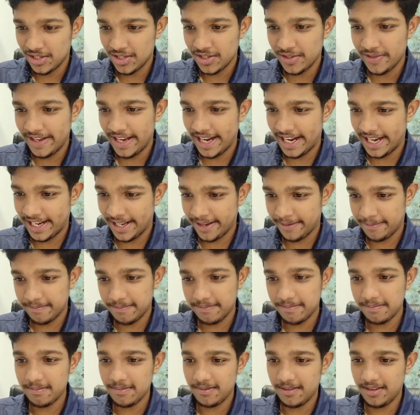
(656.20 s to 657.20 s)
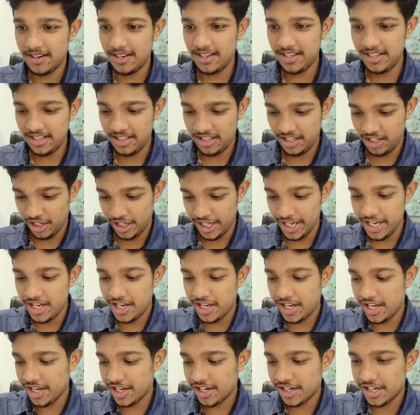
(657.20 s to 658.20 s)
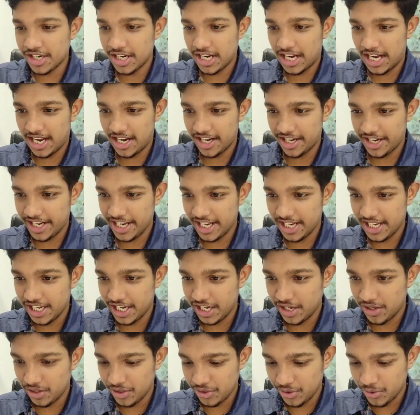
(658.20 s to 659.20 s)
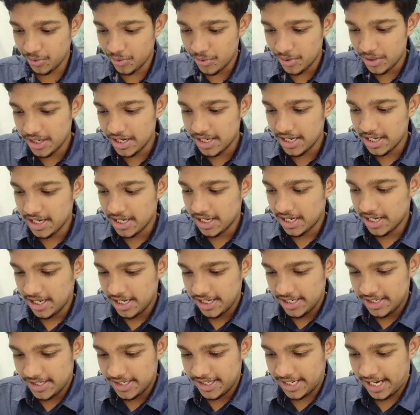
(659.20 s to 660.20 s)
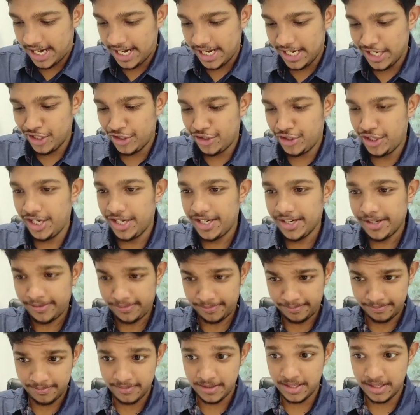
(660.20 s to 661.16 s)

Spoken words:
So we add a link here, rel equal to style sheet,